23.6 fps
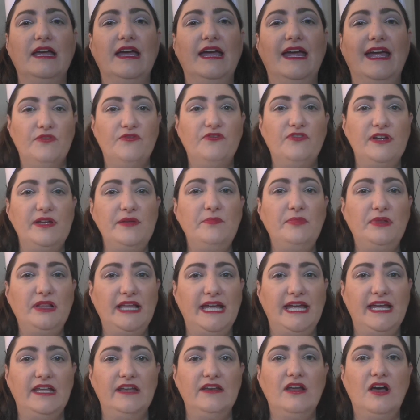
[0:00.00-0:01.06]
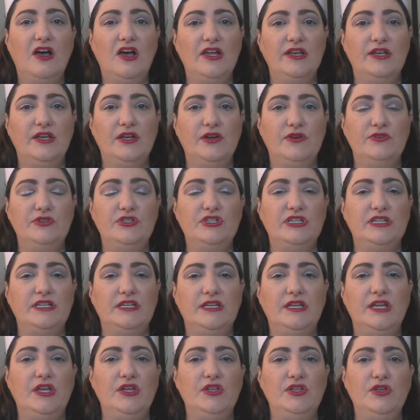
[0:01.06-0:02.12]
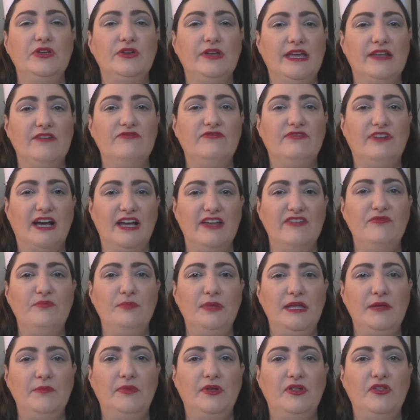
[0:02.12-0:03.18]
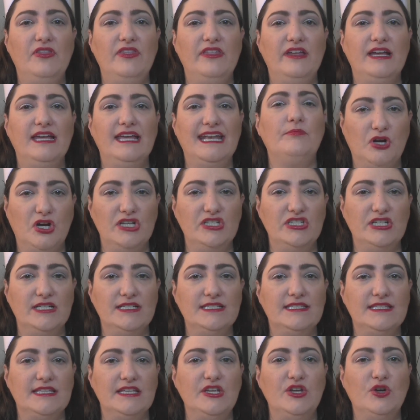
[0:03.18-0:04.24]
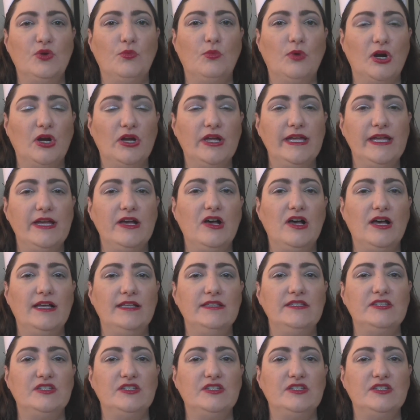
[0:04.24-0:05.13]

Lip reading: The free plan on Notion, you get 5 people that can projects that you're working on.